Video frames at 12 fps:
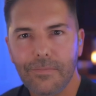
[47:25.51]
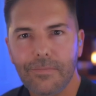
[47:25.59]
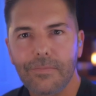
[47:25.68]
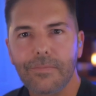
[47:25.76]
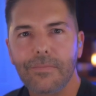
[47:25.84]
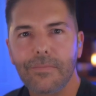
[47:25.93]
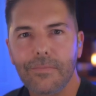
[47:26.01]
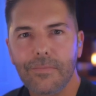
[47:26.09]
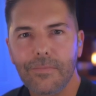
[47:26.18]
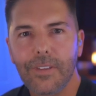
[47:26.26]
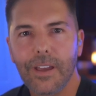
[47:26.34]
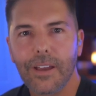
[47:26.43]
Mm-hmm.
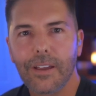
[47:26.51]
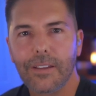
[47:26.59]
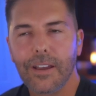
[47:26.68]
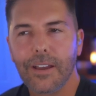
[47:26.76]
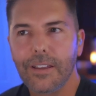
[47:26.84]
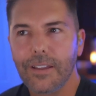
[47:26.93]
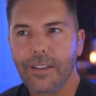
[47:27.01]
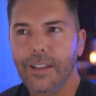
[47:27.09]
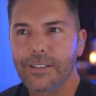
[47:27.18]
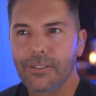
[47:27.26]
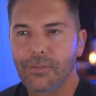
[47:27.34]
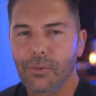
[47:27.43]
Yeah, yeah.
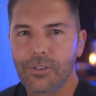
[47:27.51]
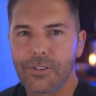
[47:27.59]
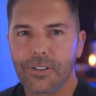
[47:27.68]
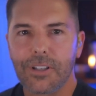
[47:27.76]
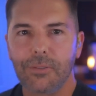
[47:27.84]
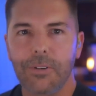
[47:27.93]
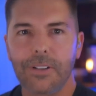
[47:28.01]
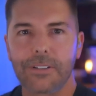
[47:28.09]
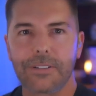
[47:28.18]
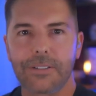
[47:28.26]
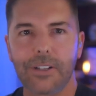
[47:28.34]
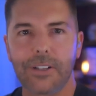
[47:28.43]
It's unfortunate that we
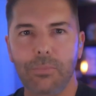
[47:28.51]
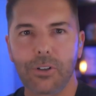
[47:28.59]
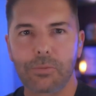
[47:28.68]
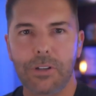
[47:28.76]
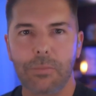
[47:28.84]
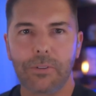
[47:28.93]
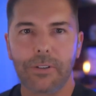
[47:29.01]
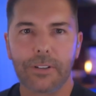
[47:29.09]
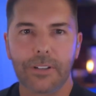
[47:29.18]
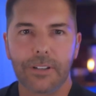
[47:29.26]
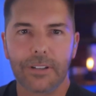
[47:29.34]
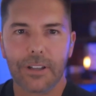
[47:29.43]
tend to push people
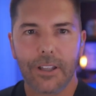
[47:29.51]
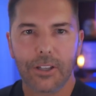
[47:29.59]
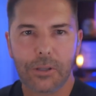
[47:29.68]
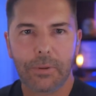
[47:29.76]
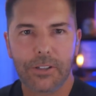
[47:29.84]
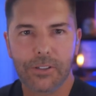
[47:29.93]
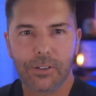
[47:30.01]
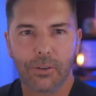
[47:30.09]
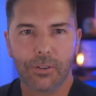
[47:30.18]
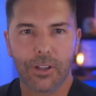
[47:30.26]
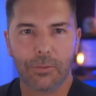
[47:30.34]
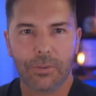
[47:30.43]
into
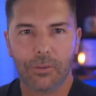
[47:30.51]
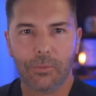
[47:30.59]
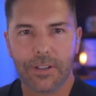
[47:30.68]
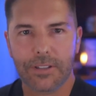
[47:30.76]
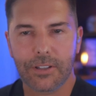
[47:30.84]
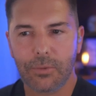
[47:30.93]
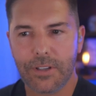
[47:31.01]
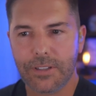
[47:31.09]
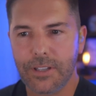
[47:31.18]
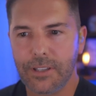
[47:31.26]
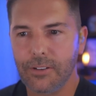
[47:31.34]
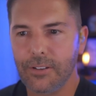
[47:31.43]
pigeonhole them in ways that we
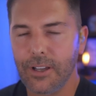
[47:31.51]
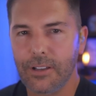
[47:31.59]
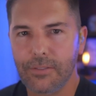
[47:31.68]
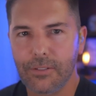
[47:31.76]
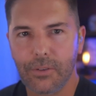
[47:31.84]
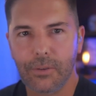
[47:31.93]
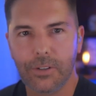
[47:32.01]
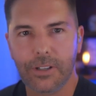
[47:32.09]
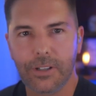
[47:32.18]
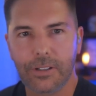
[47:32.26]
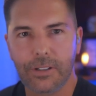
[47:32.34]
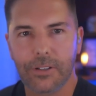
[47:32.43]
see their life
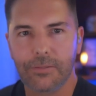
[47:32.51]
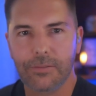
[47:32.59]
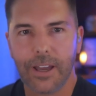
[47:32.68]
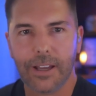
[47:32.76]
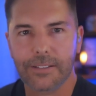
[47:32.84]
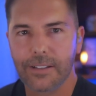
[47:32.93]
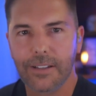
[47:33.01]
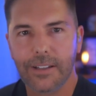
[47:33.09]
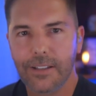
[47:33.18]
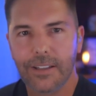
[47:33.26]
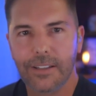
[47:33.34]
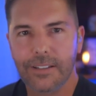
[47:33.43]
unfolding when, in fact,
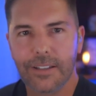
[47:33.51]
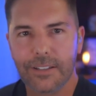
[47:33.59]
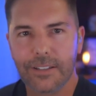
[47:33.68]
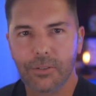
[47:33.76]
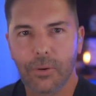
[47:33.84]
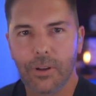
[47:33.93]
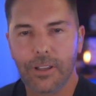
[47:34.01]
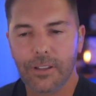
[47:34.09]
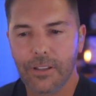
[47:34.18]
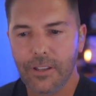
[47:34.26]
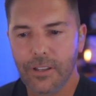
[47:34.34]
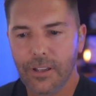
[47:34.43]
it isn't the way.